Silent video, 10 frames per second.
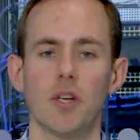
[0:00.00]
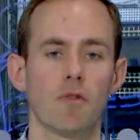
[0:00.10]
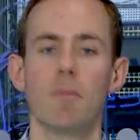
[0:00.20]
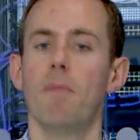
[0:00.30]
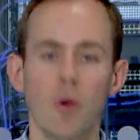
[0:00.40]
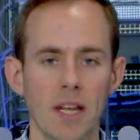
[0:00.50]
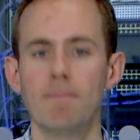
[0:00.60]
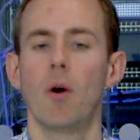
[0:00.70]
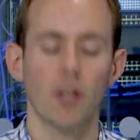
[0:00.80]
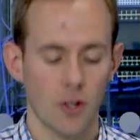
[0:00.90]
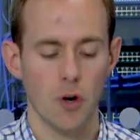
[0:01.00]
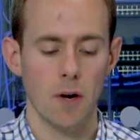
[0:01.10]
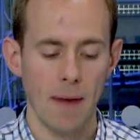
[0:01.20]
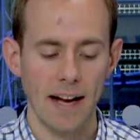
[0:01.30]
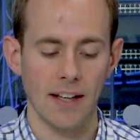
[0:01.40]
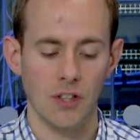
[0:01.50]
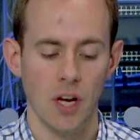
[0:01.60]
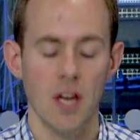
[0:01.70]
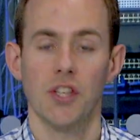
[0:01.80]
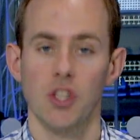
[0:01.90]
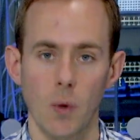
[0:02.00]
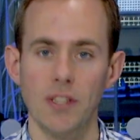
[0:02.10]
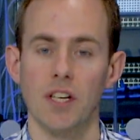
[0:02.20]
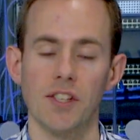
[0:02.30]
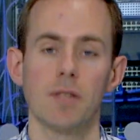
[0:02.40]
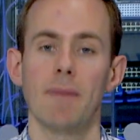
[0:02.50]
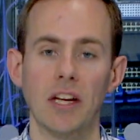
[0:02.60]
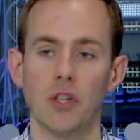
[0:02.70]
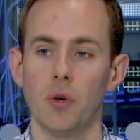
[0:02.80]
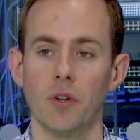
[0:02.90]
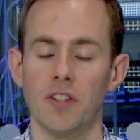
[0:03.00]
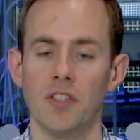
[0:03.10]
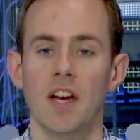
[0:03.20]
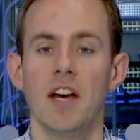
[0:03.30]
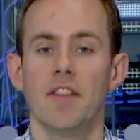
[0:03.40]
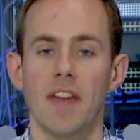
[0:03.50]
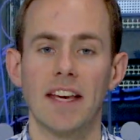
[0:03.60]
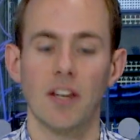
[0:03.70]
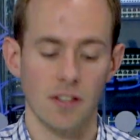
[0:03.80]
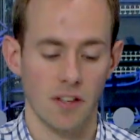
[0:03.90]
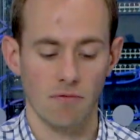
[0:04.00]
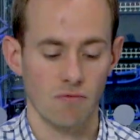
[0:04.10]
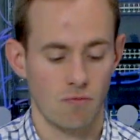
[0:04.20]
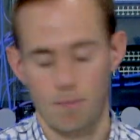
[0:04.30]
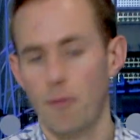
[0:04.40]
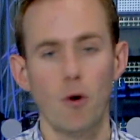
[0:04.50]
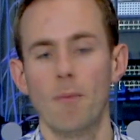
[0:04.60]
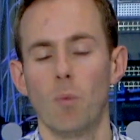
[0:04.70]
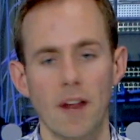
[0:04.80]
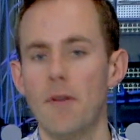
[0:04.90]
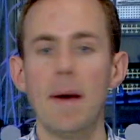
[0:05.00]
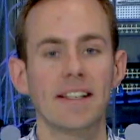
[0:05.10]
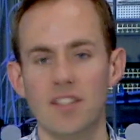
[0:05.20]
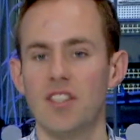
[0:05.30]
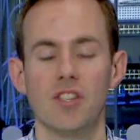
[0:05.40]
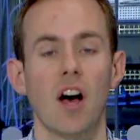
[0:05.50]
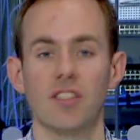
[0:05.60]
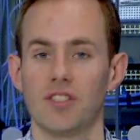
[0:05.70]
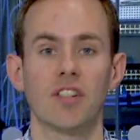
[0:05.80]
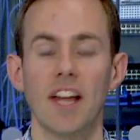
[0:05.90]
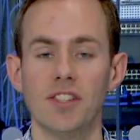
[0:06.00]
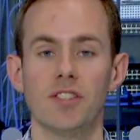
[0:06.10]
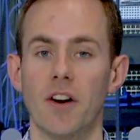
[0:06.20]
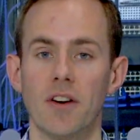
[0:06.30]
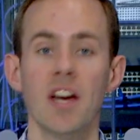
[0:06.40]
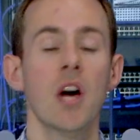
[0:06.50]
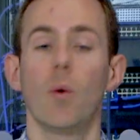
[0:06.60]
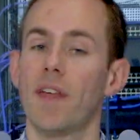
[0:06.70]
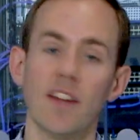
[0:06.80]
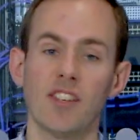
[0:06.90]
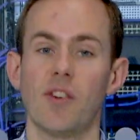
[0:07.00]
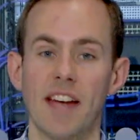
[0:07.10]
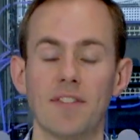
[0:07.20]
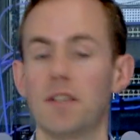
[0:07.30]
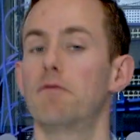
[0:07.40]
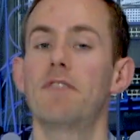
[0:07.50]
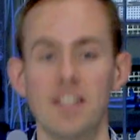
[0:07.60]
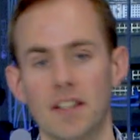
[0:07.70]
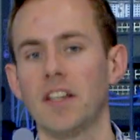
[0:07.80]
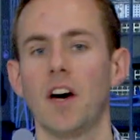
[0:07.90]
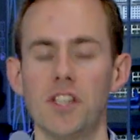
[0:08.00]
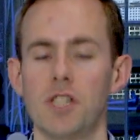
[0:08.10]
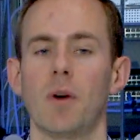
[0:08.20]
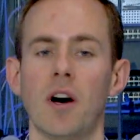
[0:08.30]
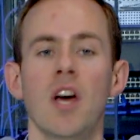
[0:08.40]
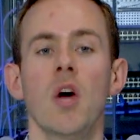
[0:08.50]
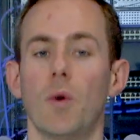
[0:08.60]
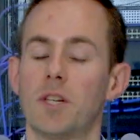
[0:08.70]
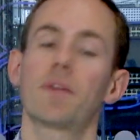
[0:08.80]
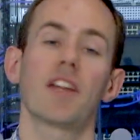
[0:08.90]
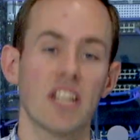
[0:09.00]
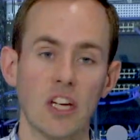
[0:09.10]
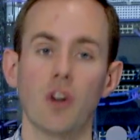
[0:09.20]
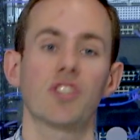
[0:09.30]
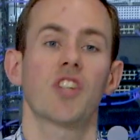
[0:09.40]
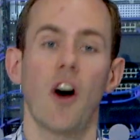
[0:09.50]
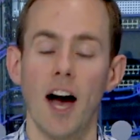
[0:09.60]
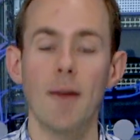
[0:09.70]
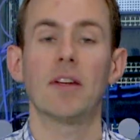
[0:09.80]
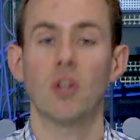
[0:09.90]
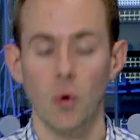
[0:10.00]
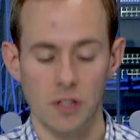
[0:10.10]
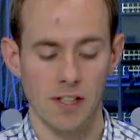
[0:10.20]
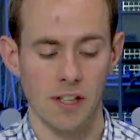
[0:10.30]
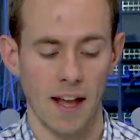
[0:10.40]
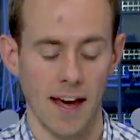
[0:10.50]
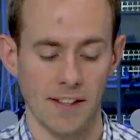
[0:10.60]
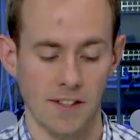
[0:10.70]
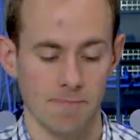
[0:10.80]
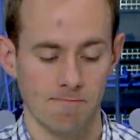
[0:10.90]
to remotely monitor and manage switches to make sure that they can perform whatever maintenance tasks are necessary without necessarily having to visit the customer, which potentially costs time and causes delays.